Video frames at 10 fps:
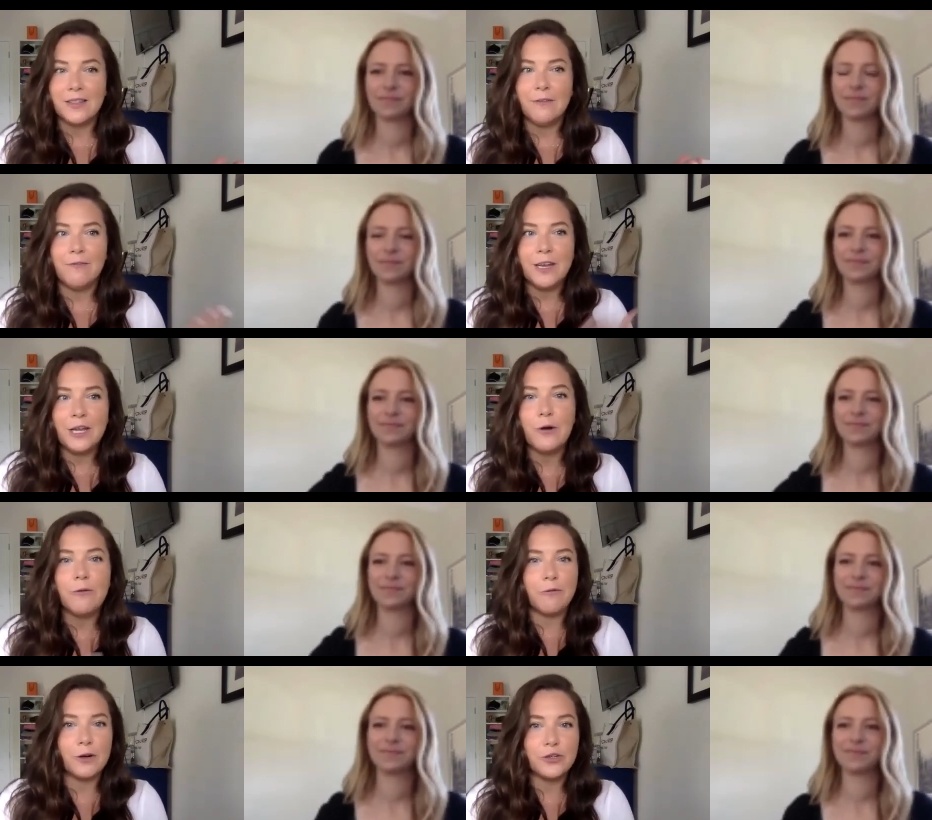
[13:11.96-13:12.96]
Speaker 1: the
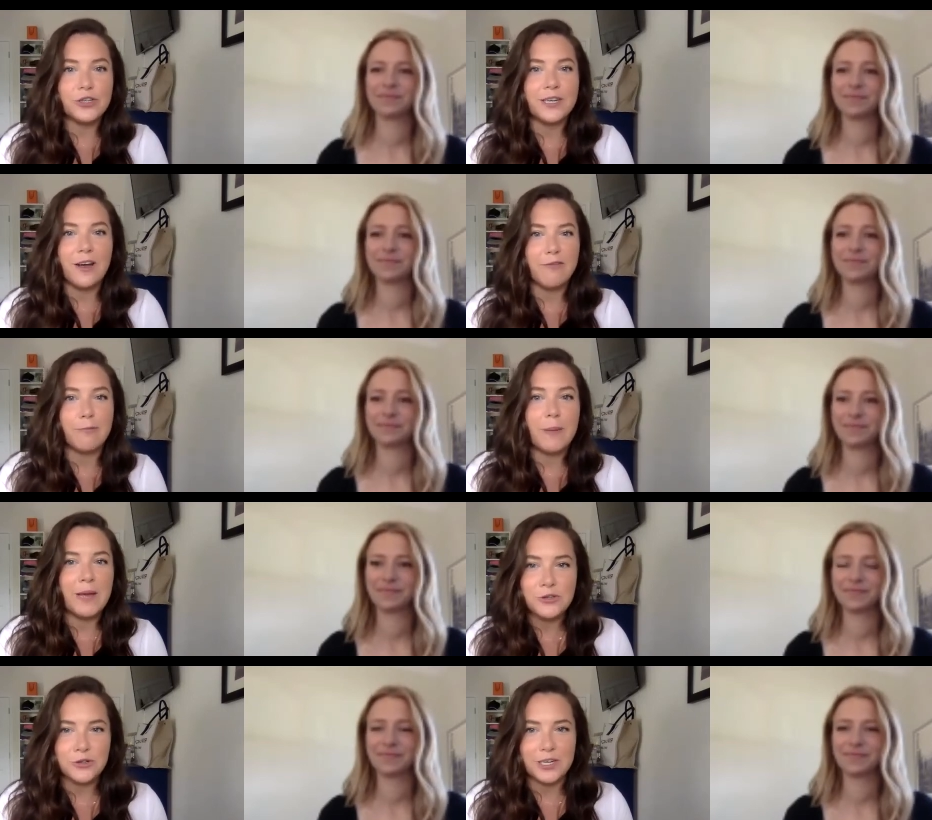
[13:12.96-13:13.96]
video version of
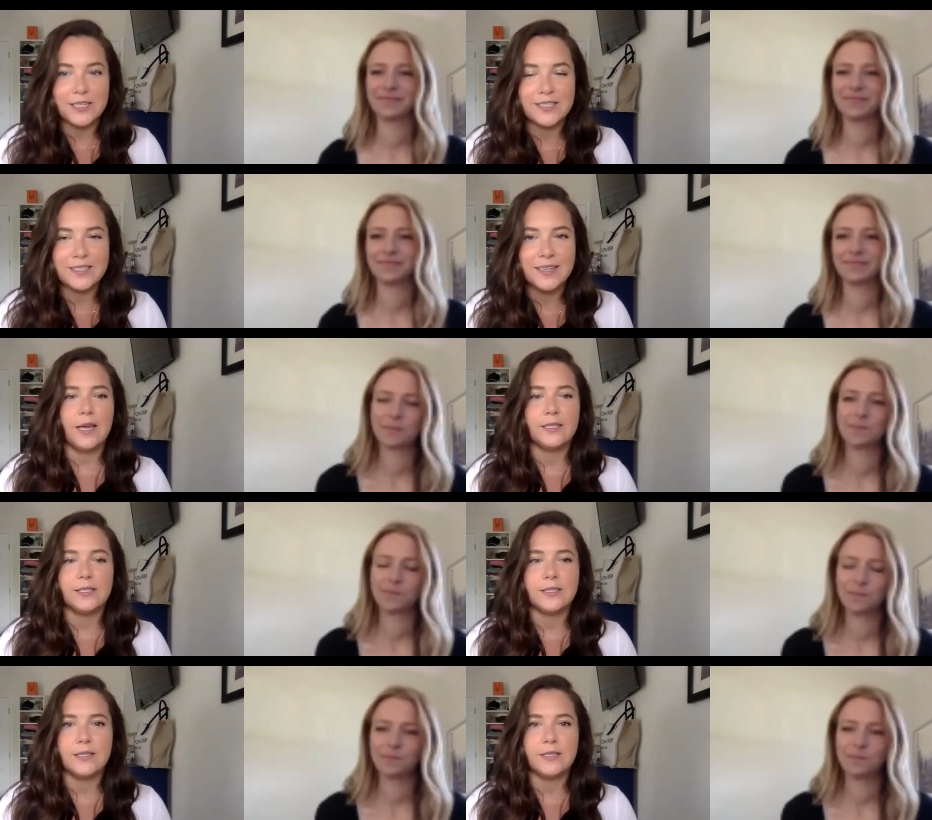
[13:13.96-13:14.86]
Pinterest. It's the